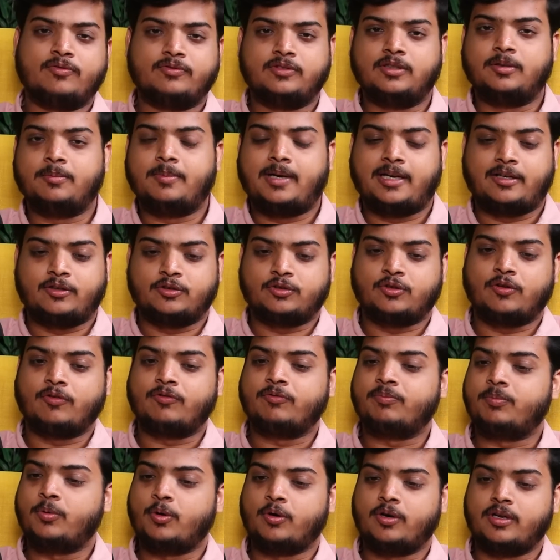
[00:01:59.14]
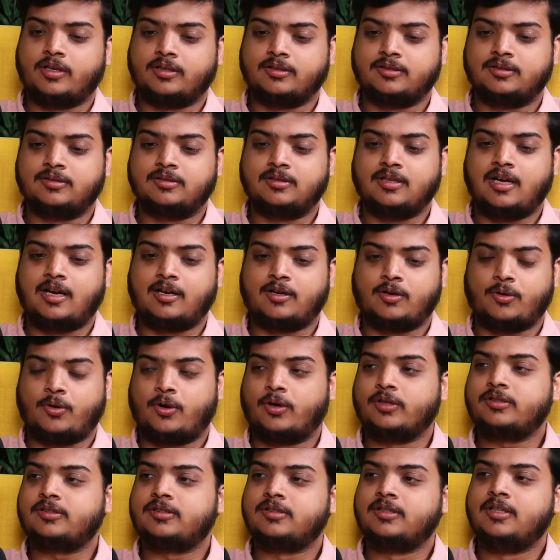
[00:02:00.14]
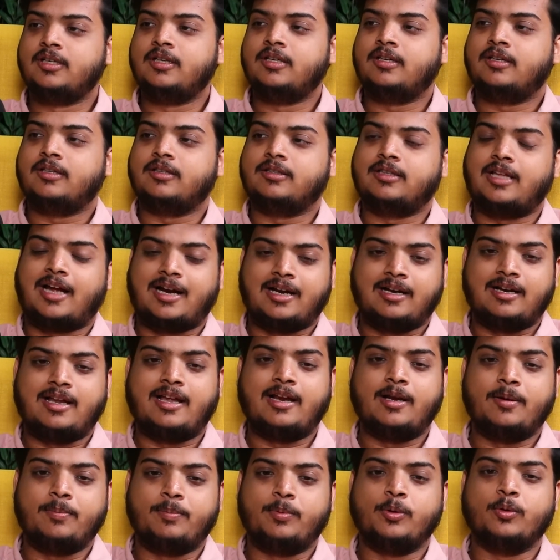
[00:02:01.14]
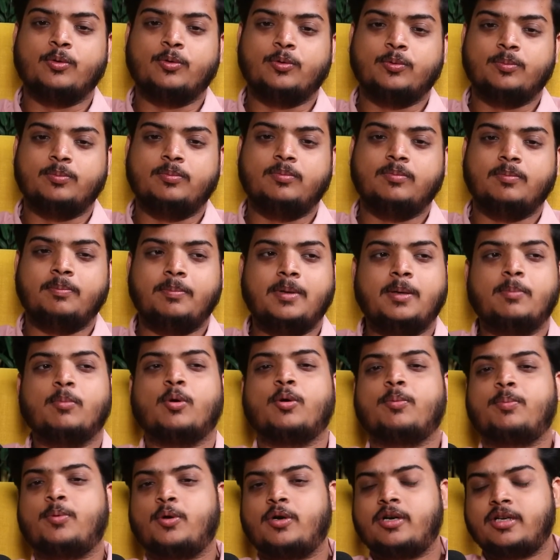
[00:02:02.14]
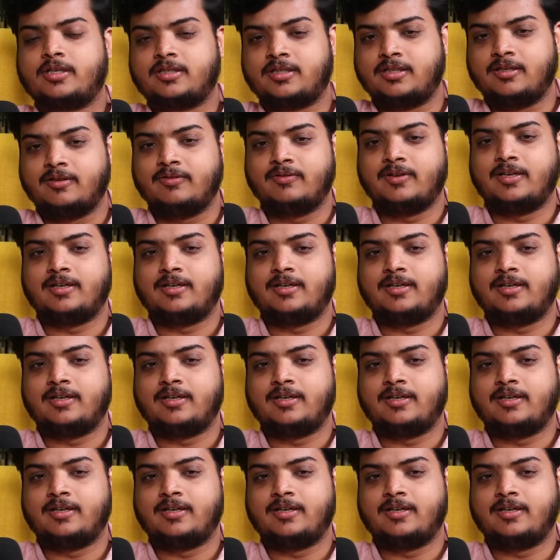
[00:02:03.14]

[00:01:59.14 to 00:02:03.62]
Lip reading: of the Microsoft products across. That'll help you be more productive